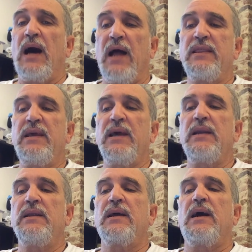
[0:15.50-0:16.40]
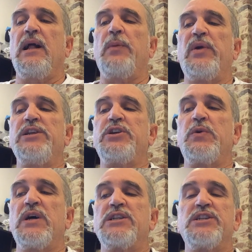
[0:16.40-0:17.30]
At the end, I'll bring two
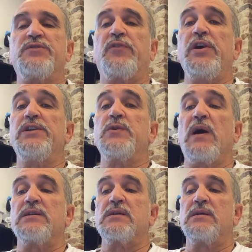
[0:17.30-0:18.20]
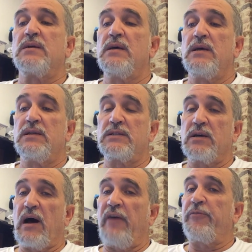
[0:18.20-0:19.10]
questions for you to answer,
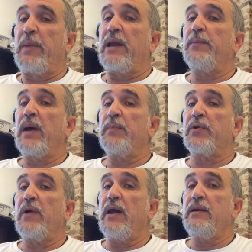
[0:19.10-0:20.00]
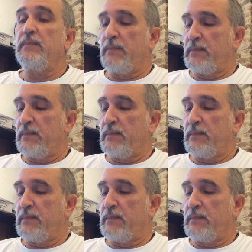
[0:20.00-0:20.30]
so have pen and paper ready.